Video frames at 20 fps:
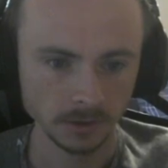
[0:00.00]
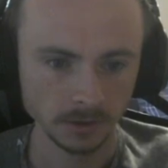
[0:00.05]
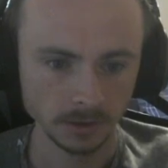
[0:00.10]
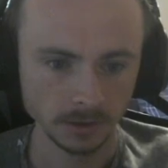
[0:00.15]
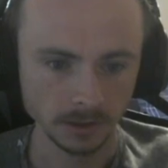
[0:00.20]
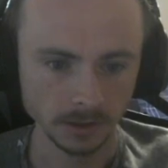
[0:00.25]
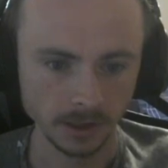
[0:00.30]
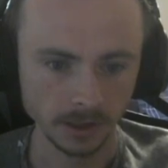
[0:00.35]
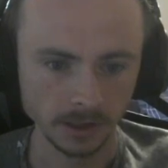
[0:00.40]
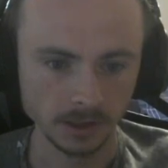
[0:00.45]

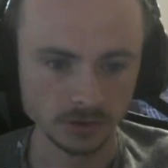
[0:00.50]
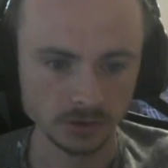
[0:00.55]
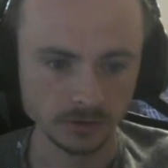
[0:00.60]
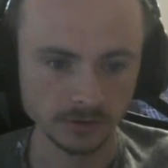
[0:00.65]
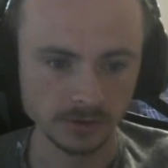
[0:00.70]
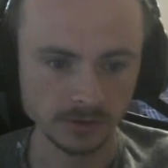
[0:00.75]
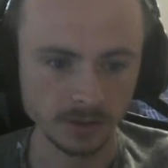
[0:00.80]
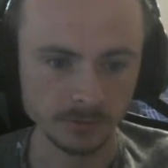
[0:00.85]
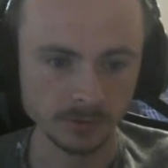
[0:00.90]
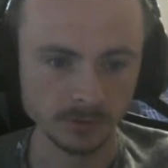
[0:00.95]
And I can just
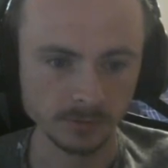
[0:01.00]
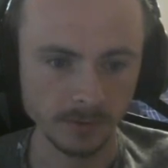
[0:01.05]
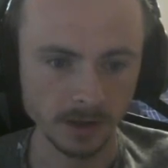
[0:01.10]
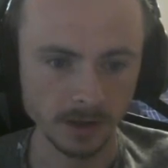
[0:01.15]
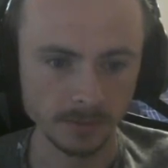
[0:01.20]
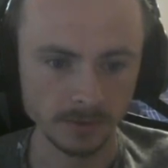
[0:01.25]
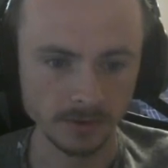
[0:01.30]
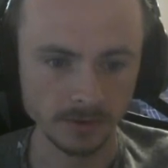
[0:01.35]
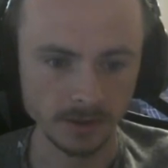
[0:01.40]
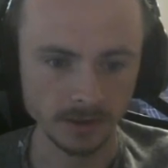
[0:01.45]
keep
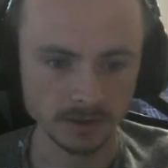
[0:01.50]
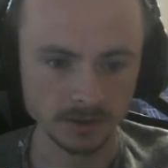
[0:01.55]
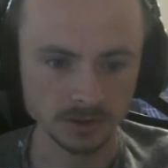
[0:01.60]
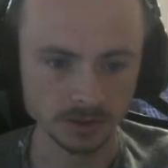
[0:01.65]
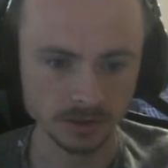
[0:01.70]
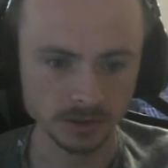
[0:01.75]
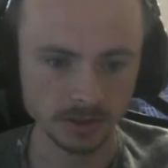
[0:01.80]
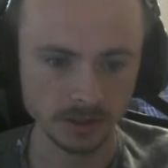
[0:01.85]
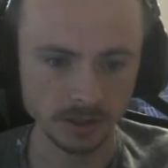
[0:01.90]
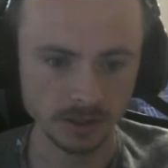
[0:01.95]
spamming the enter
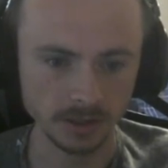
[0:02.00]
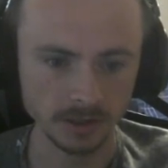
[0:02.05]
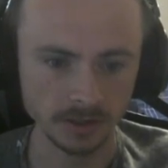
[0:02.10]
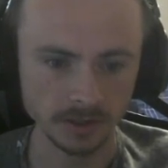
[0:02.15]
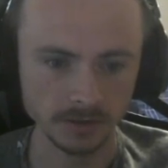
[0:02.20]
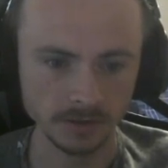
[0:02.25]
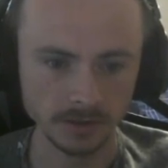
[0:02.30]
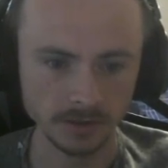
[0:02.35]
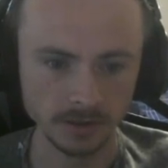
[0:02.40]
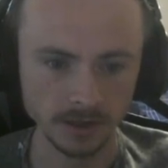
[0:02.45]
key
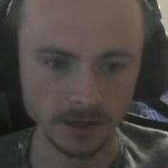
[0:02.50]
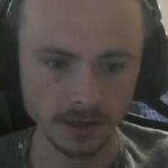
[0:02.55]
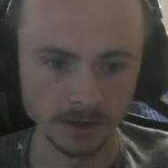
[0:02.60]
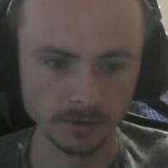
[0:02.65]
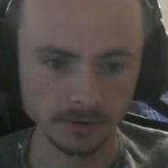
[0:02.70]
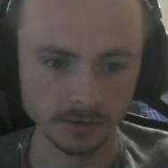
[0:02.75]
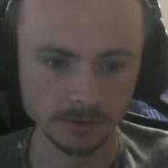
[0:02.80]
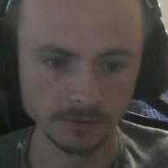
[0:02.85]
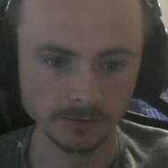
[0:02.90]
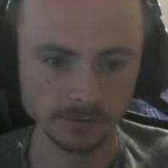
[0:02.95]
and the
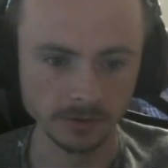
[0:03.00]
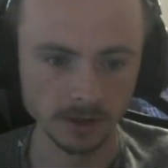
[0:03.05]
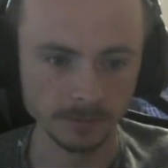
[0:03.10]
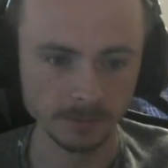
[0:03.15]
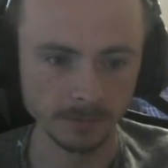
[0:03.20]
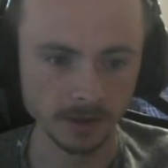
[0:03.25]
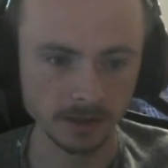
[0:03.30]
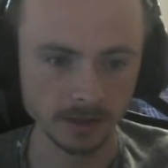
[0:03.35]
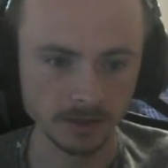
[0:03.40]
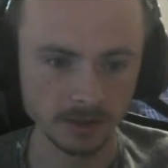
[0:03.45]
arrows on
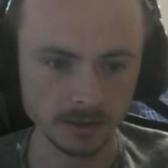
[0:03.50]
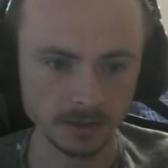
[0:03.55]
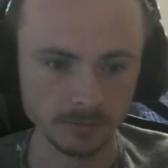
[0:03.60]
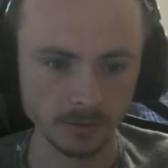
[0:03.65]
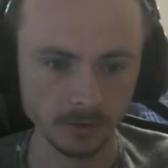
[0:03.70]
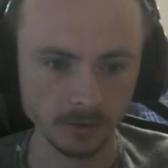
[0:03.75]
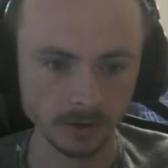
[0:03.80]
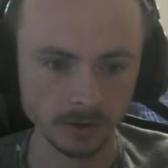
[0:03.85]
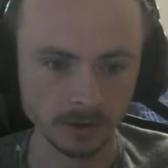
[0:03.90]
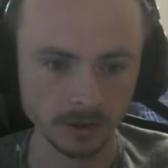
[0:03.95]
my
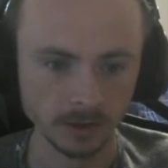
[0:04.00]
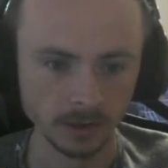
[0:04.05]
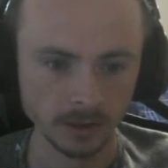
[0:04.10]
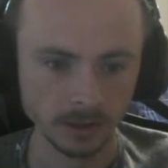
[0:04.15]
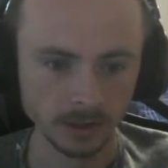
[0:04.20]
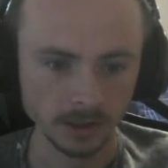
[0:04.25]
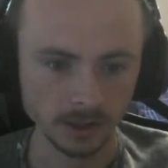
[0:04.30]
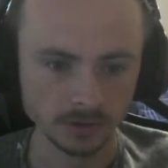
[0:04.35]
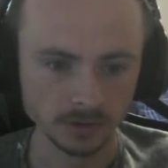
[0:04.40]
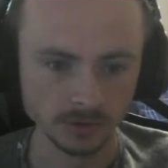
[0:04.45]
keyboard.
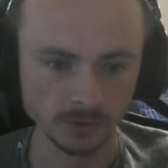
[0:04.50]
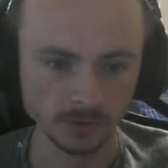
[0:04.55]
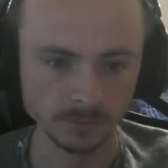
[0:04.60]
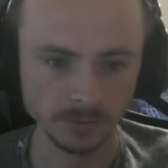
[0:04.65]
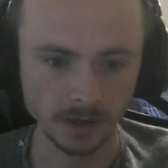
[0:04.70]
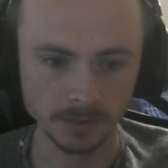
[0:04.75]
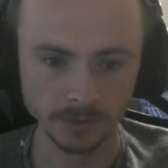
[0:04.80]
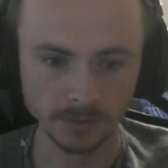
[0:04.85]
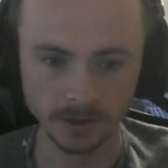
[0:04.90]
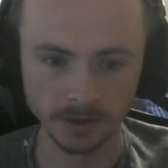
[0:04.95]
And just
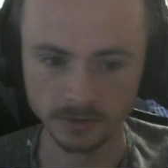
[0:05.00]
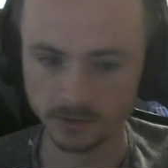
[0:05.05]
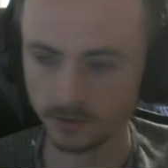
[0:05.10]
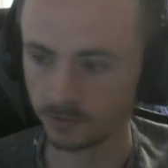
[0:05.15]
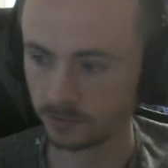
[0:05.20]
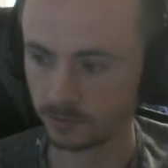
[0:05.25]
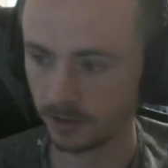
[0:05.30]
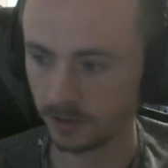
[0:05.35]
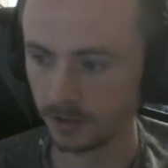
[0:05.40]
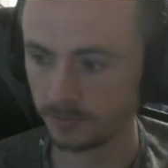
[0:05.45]
spam like
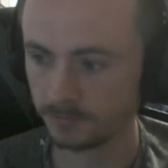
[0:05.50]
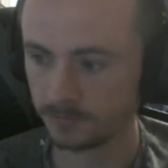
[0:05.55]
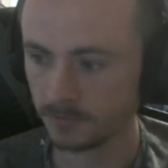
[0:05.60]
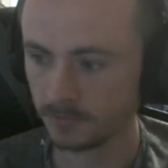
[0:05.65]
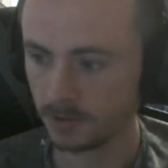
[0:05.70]
this, right?